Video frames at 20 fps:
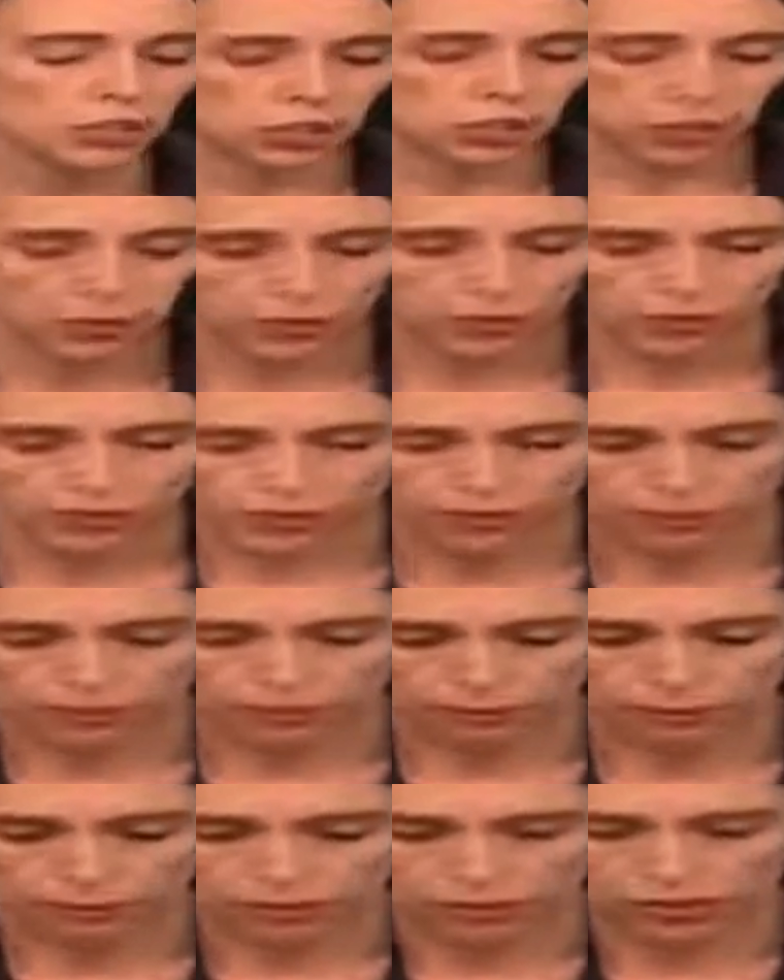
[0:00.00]
2
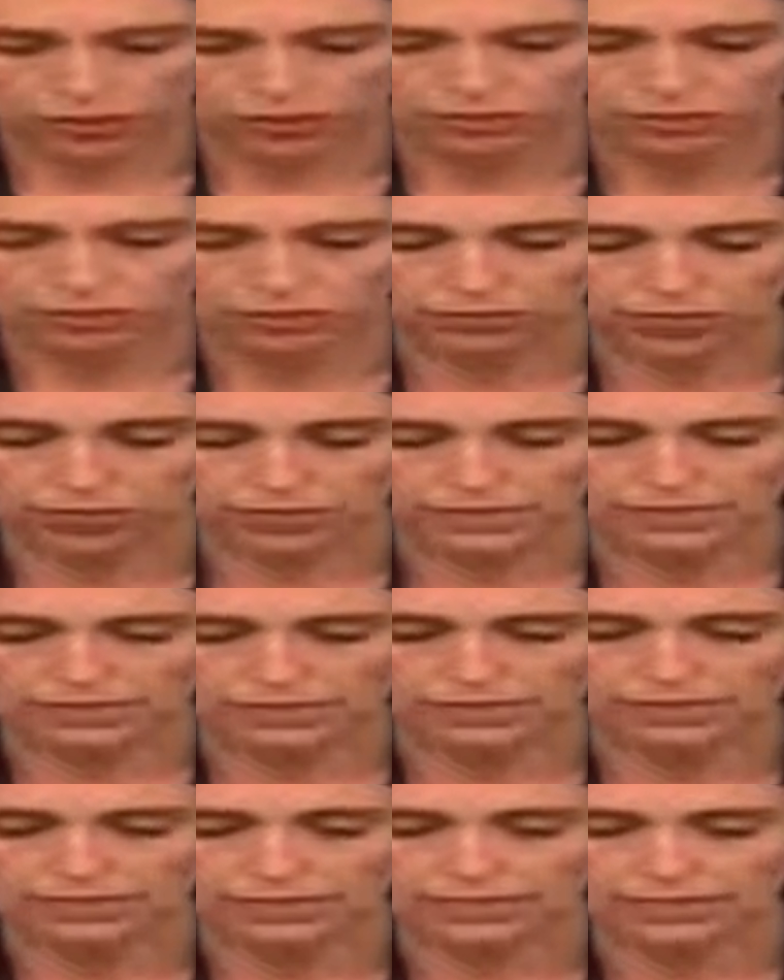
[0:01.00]
explosive
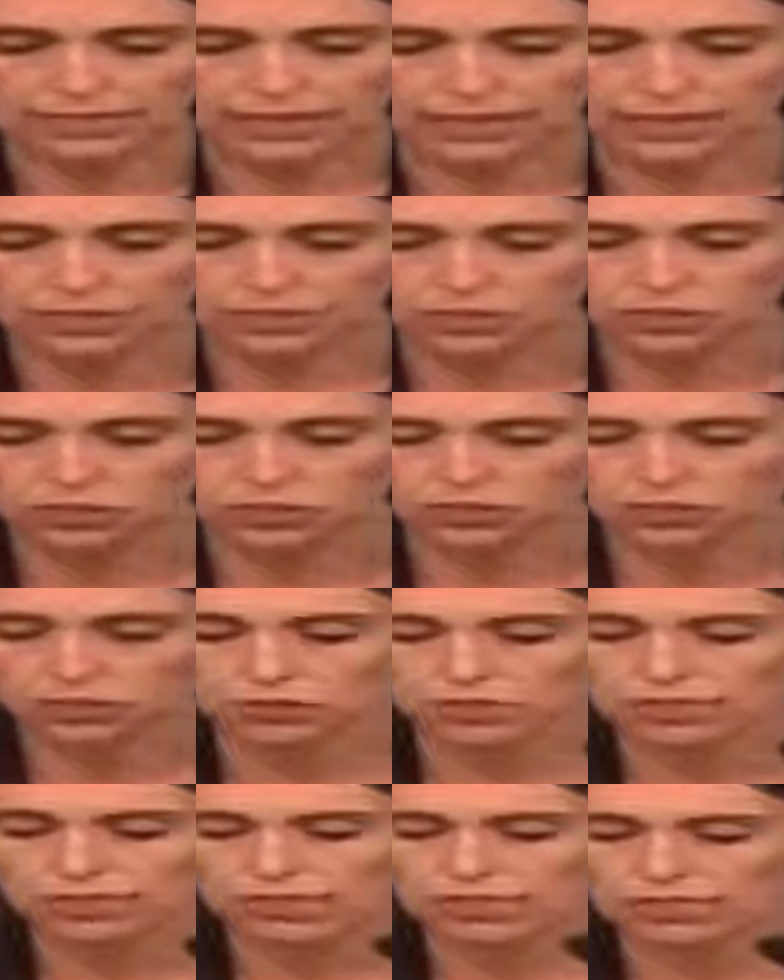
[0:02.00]
devices attached to
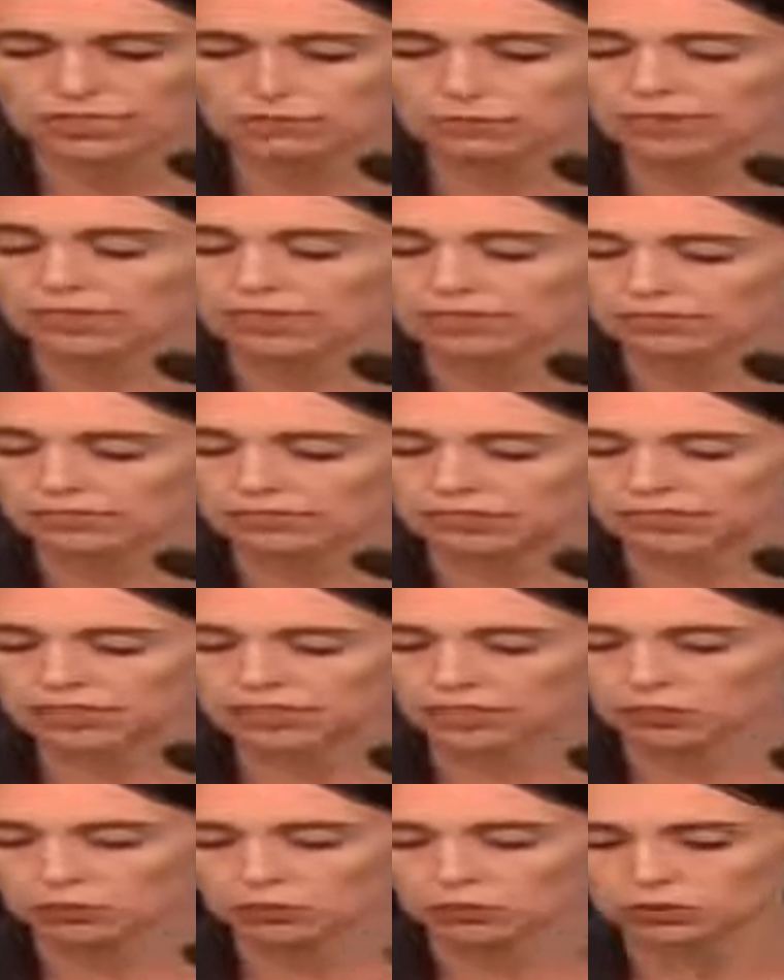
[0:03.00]
suspects'
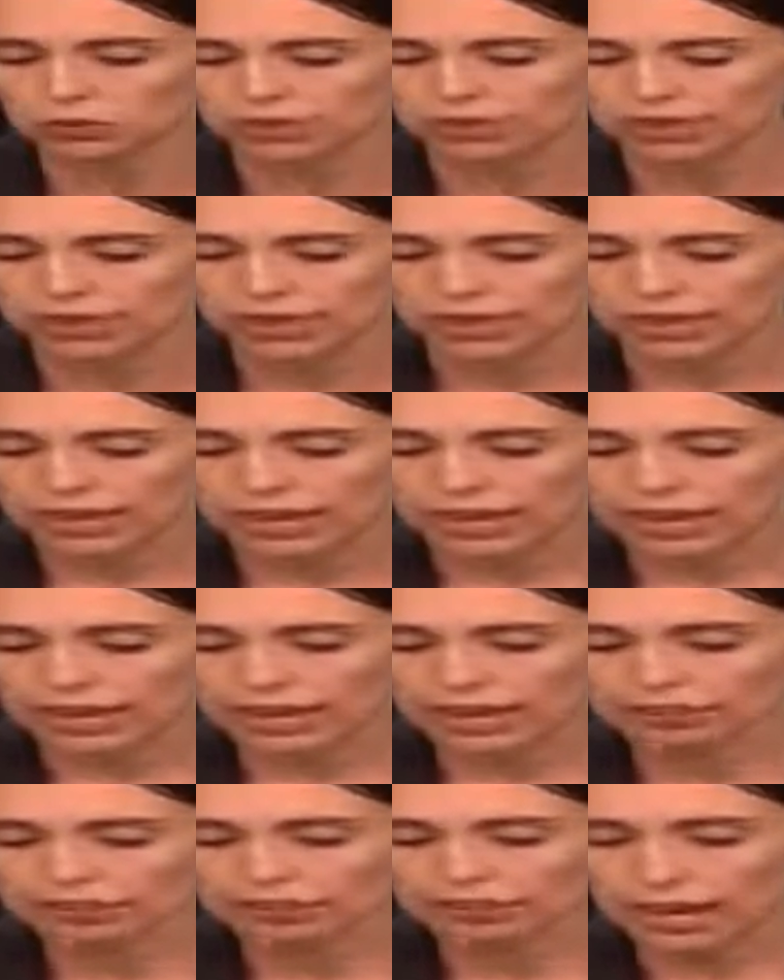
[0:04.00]
vehicles
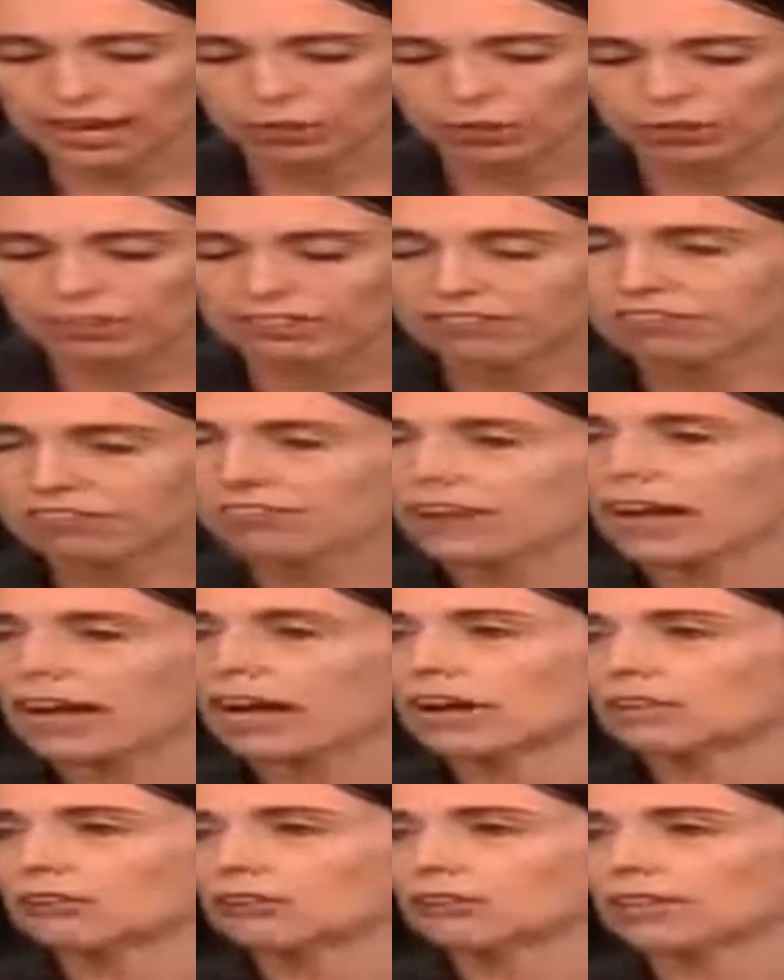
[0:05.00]
have now been
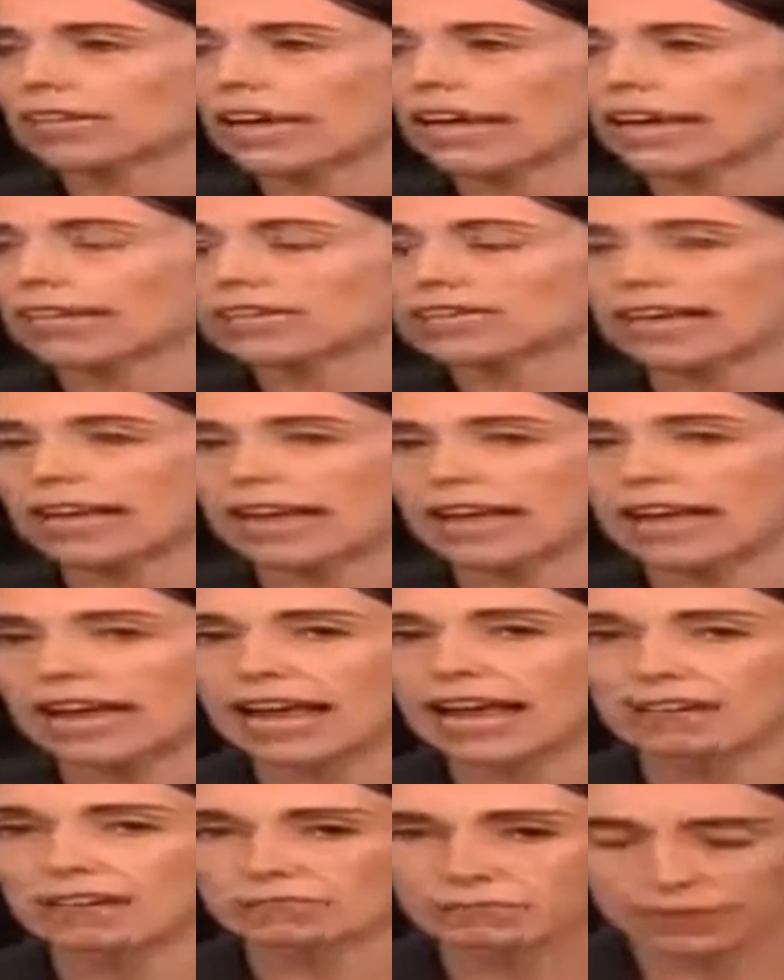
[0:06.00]
found and they
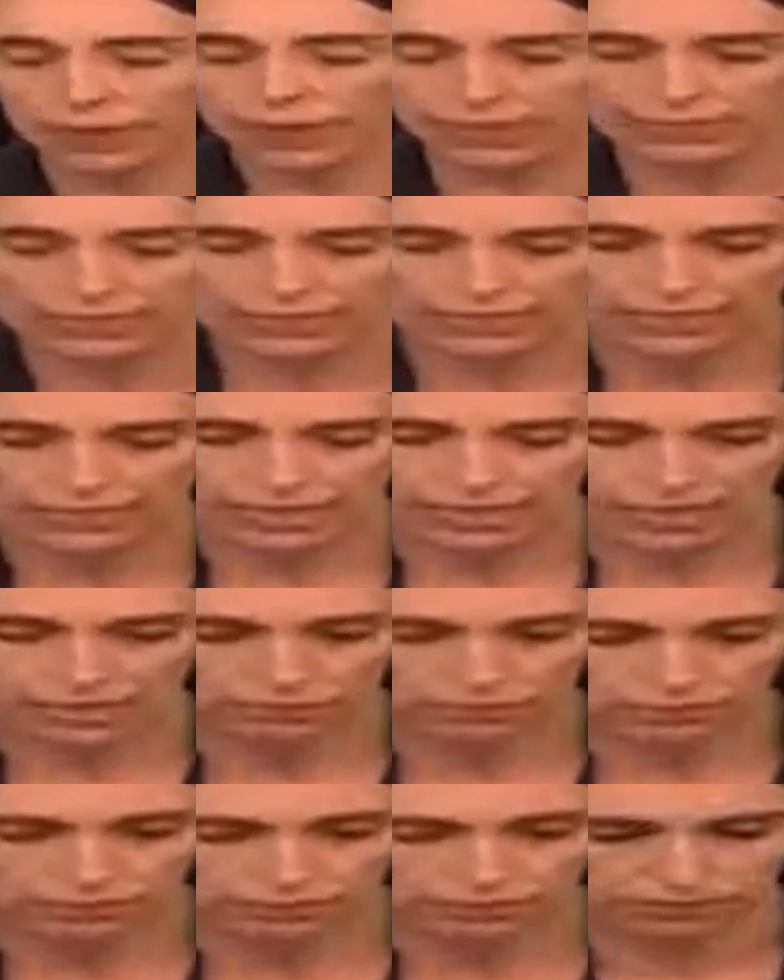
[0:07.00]
have been
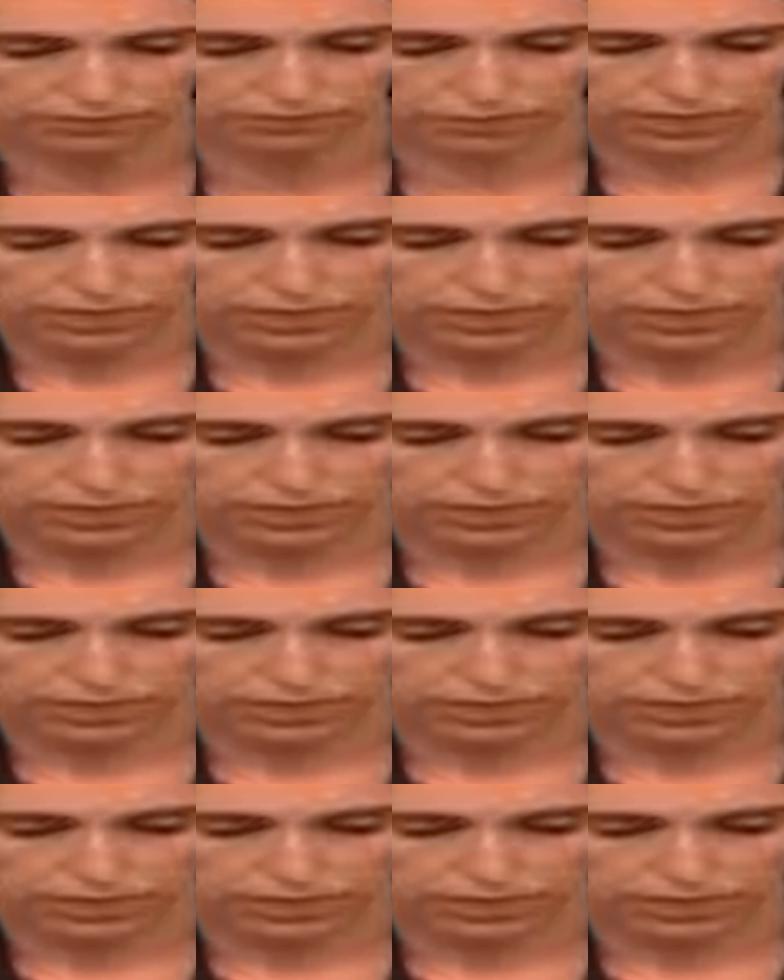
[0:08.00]
disarmed.